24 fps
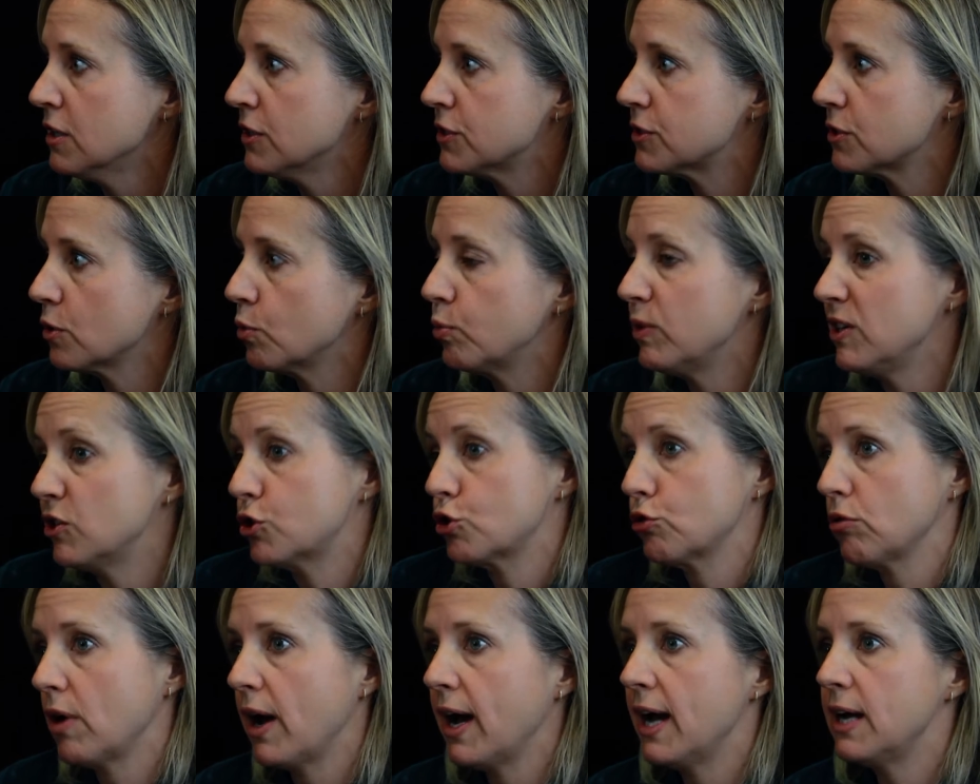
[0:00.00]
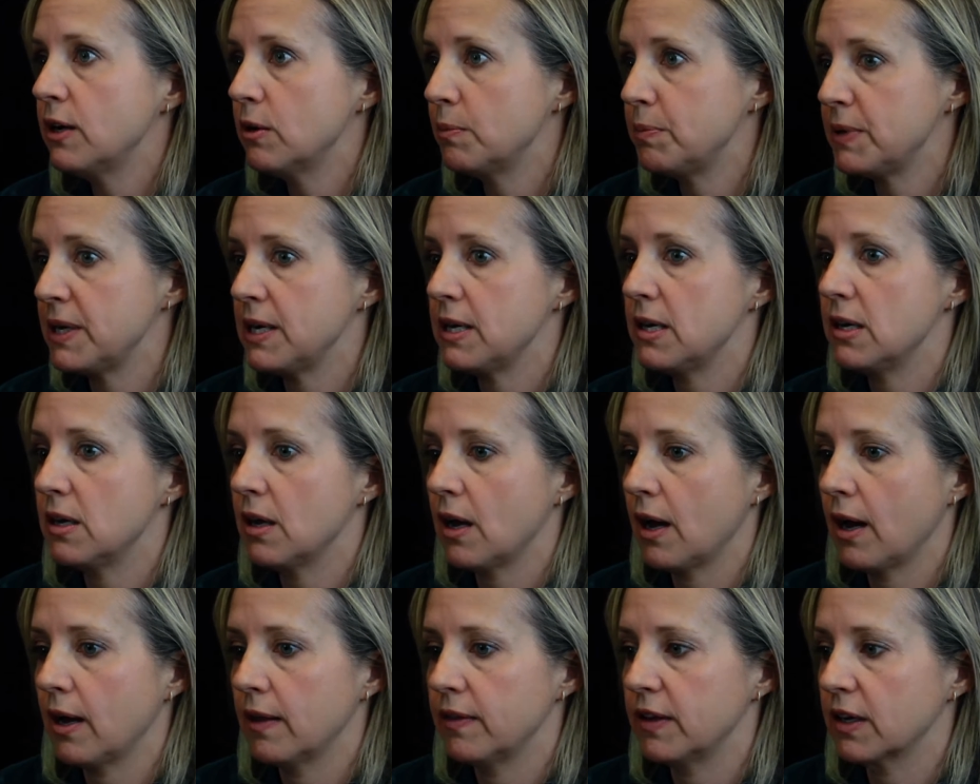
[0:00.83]
So we try to
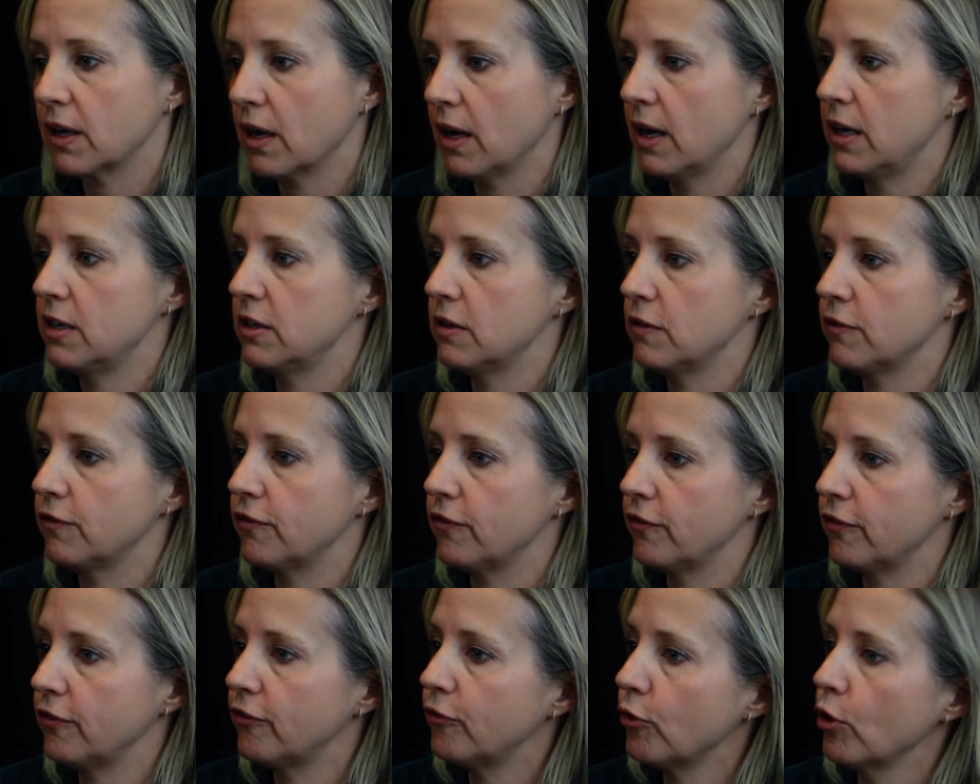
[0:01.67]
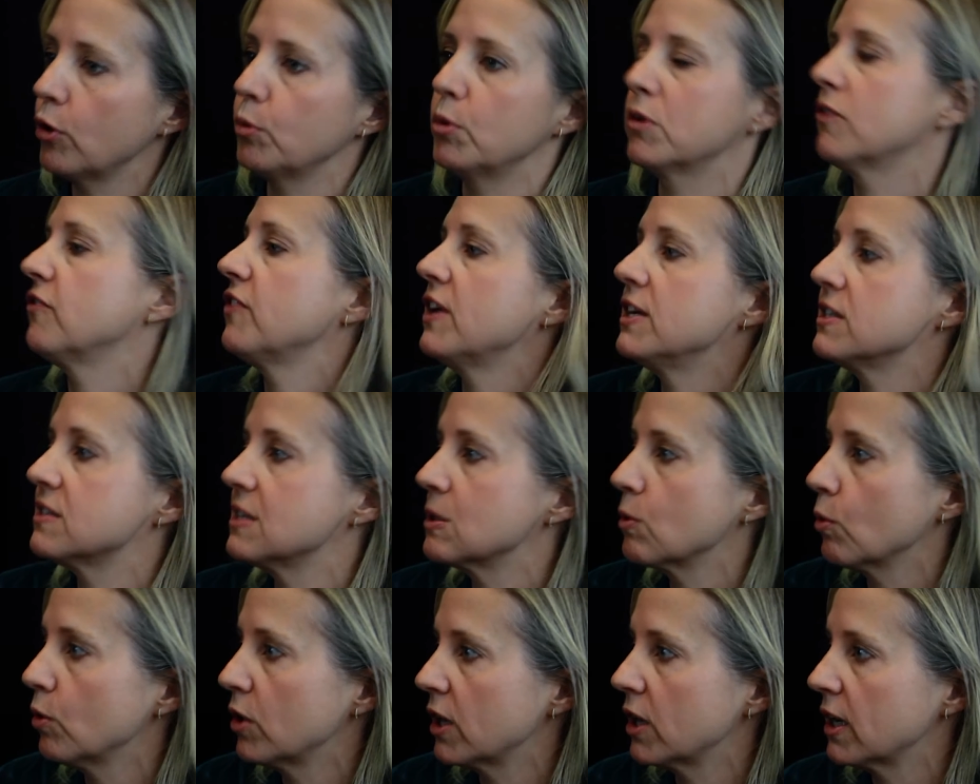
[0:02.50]
be the kind of
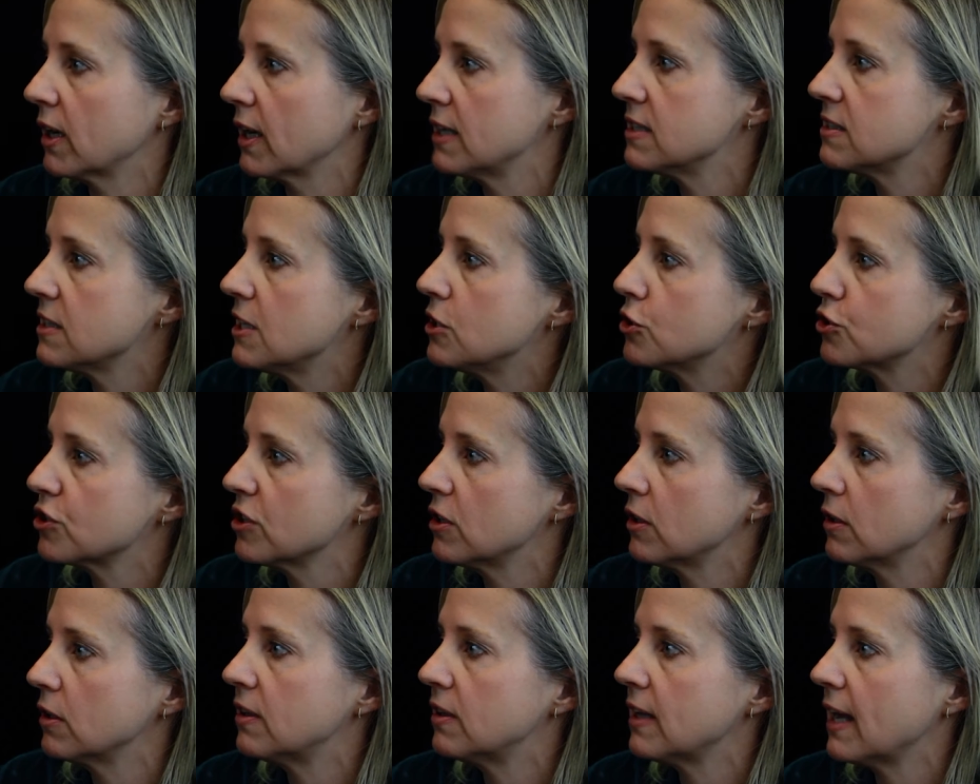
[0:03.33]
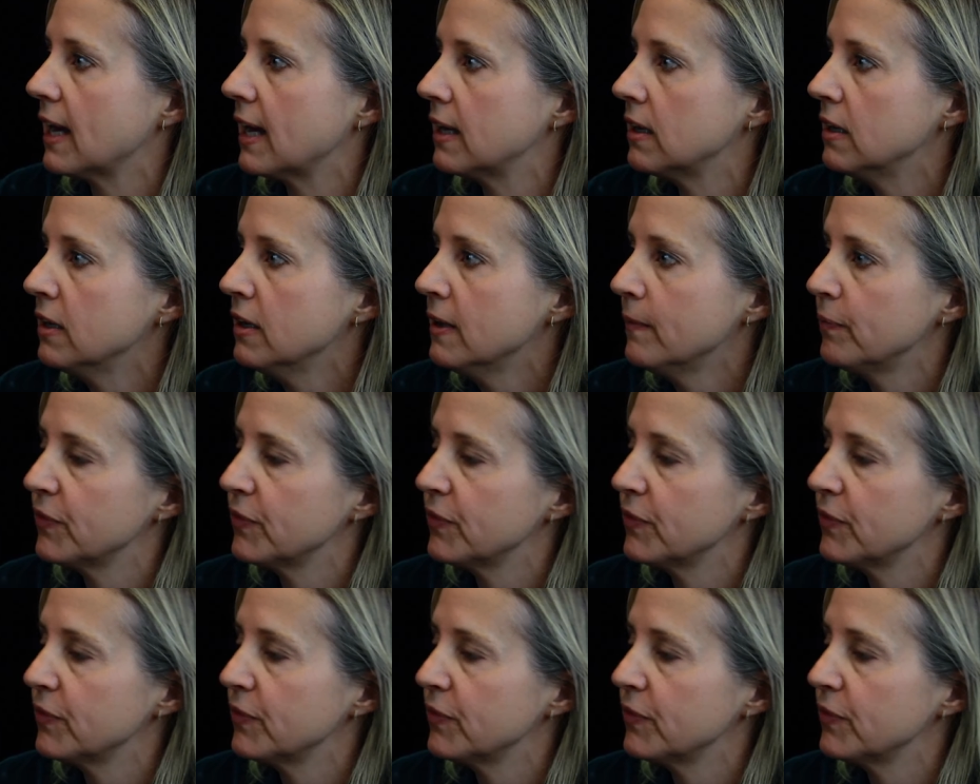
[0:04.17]
forward-facing organization that